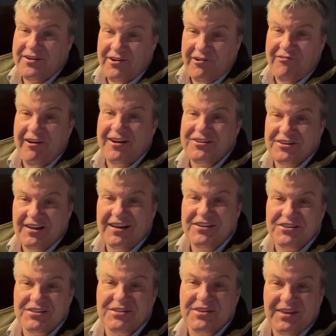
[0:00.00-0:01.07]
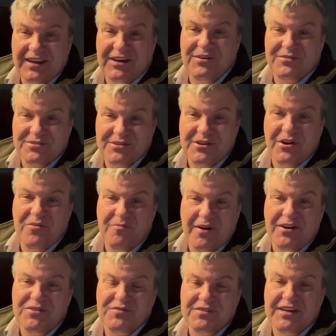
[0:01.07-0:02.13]
congratulations, and thank you so
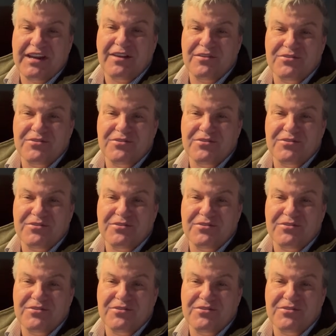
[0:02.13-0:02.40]
much for taking